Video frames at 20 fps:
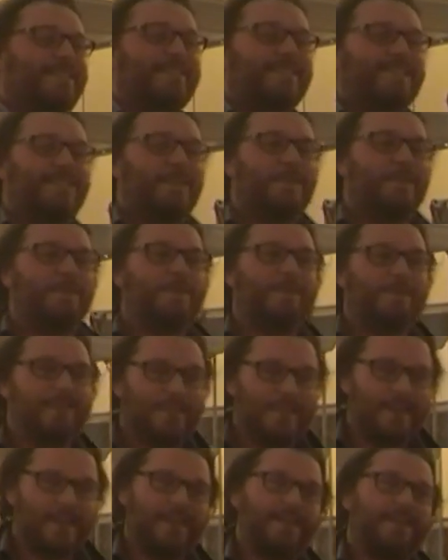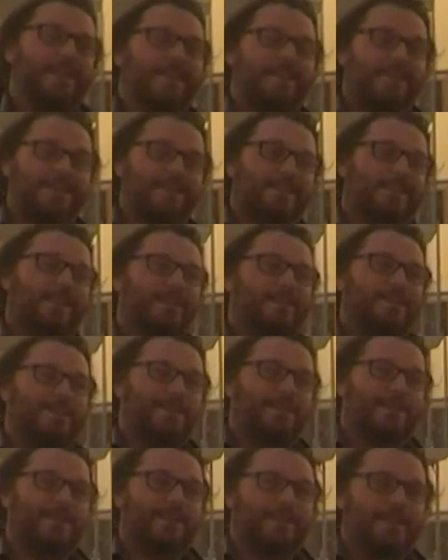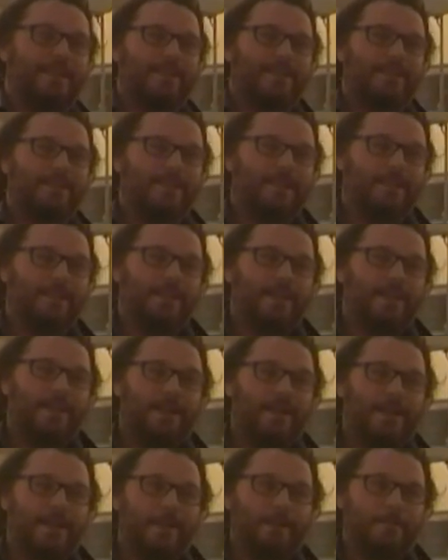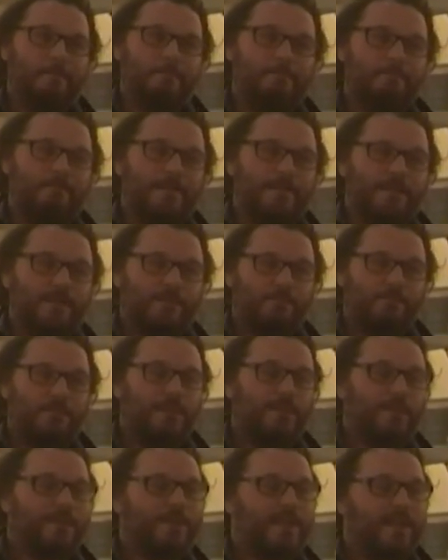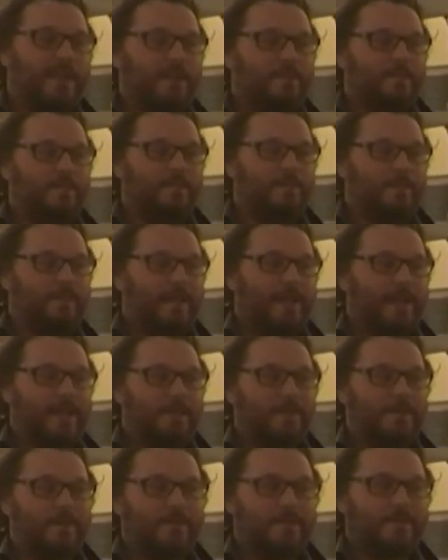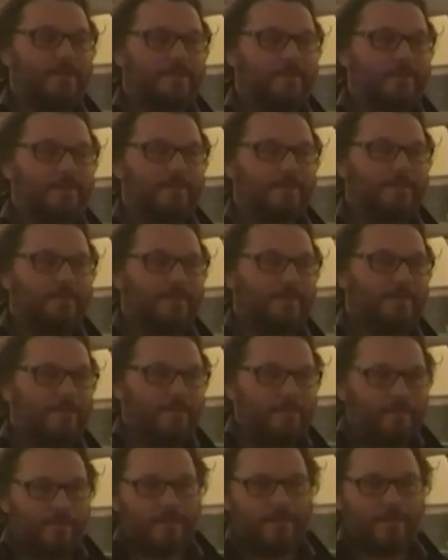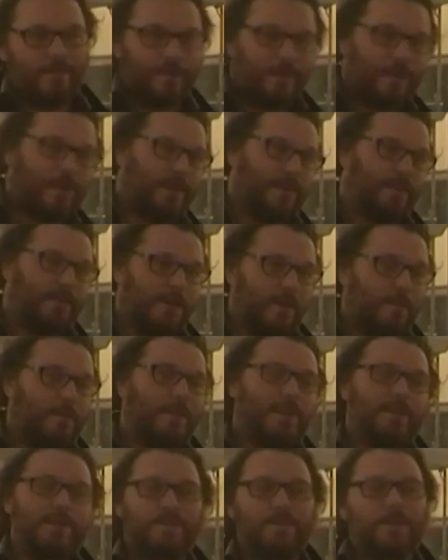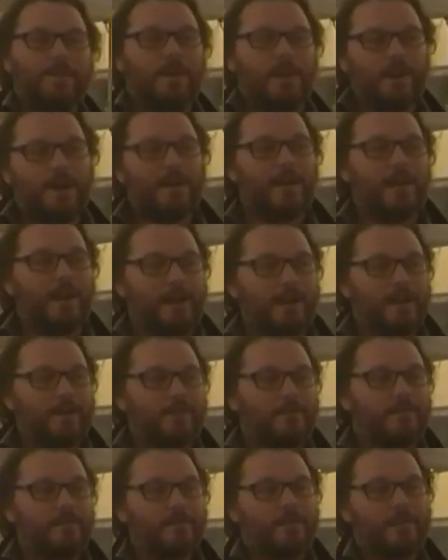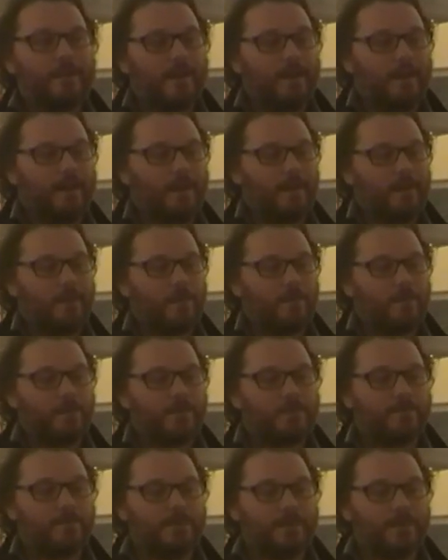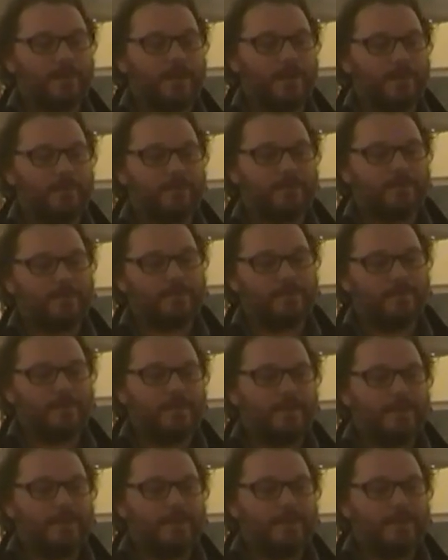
And so I think there's an interesting sort of real-time element in combination with the archive, which kind of